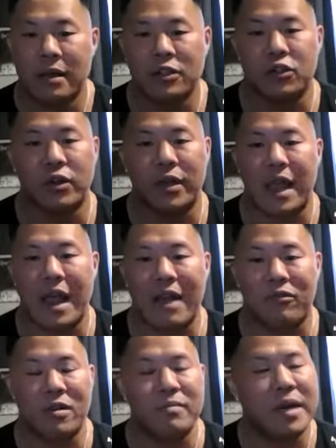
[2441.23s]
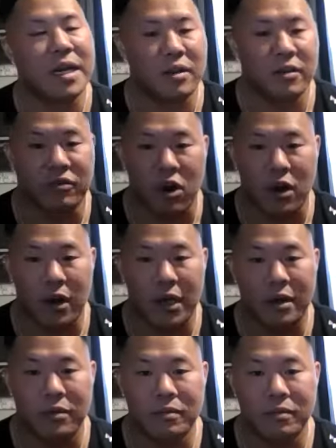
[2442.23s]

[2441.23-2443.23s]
doing every minute of cardio.